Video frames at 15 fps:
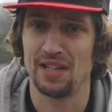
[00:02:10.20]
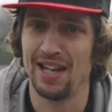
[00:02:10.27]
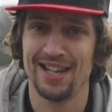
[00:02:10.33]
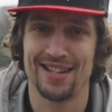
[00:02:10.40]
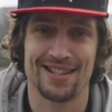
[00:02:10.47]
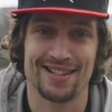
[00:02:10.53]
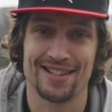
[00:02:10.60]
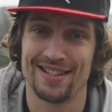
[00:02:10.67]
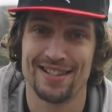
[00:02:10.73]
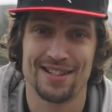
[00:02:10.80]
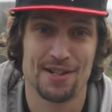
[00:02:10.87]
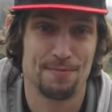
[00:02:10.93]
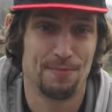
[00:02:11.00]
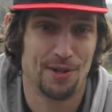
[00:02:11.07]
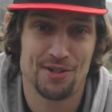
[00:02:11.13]
yes,
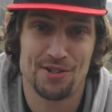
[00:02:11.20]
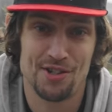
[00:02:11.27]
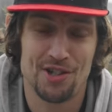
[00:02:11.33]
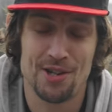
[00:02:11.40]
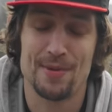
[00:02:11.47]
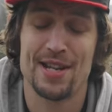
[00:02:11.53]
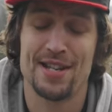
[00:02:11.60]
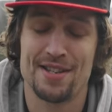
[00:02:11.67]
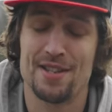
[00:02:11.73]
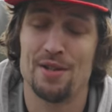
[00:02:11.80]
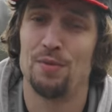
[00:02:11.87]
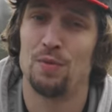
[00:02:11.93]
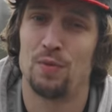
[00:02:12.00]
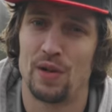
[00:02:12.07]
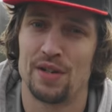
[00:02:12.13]
sponsorship is
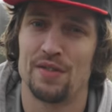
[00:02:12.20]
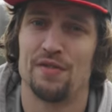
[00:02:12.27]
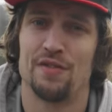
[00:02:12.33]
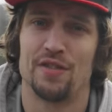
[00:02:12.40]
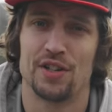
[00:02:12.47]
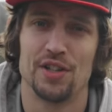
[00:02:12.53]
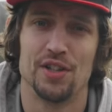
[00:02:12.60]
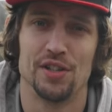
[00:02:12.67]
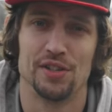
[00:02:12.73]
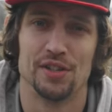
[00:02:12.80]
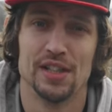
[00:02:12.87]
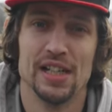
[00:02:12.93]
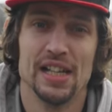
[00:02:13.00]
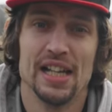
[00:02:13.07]
the one for you.